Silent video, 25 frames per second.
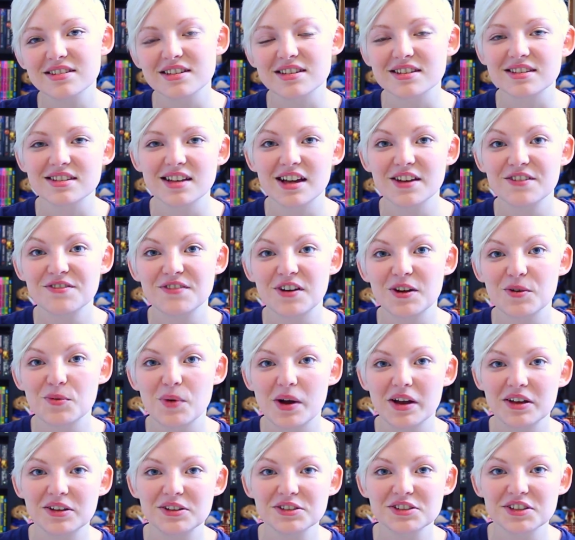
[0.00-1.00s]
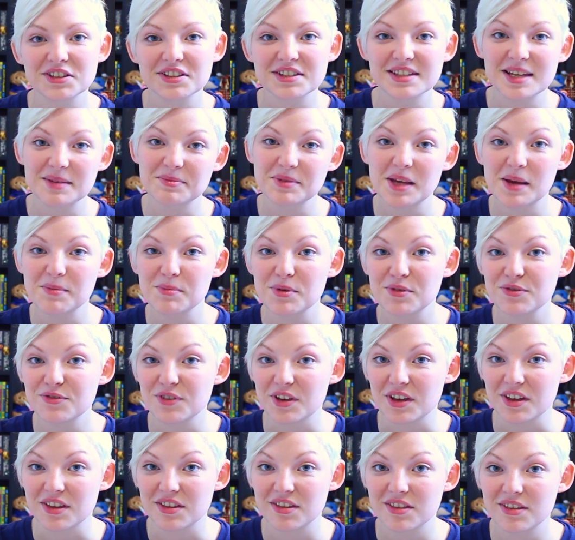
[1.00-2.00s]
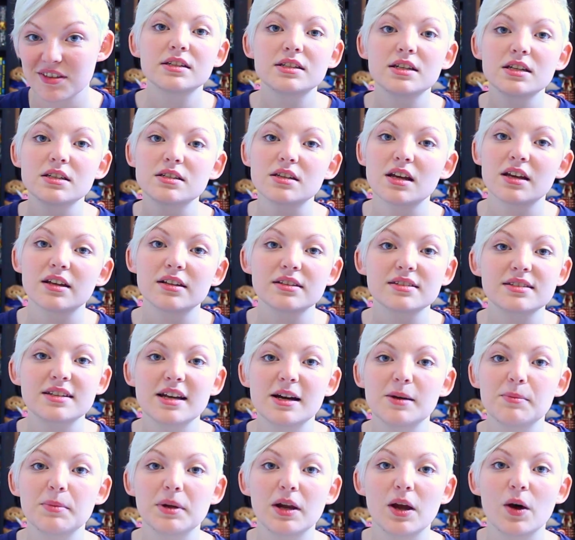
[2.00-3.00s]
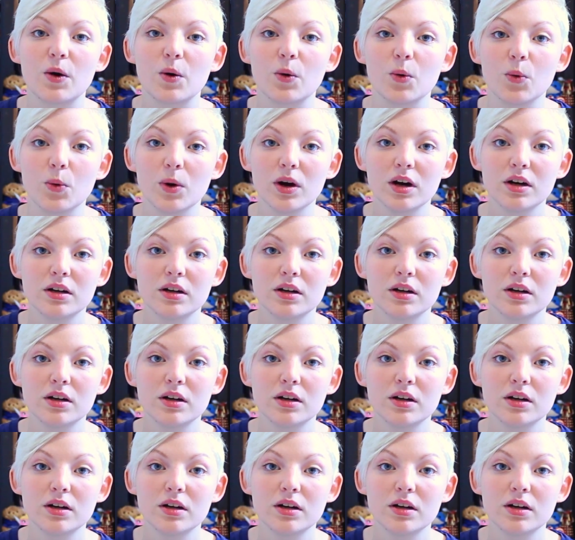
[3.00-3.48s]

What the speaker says: at Sci-Fi Wales on September 5th. Details down below.